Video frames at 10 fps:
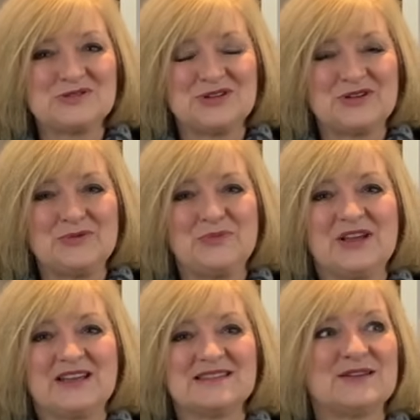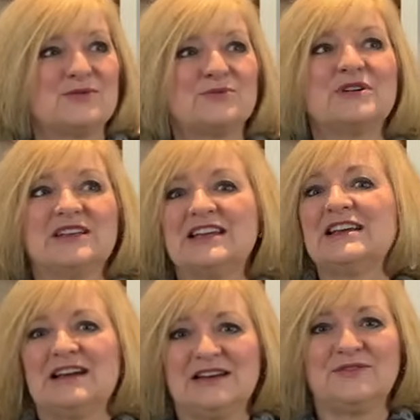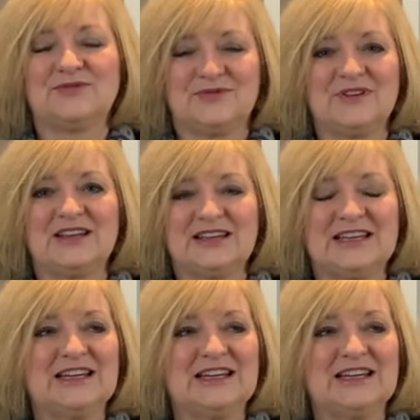to them because they were really kind of like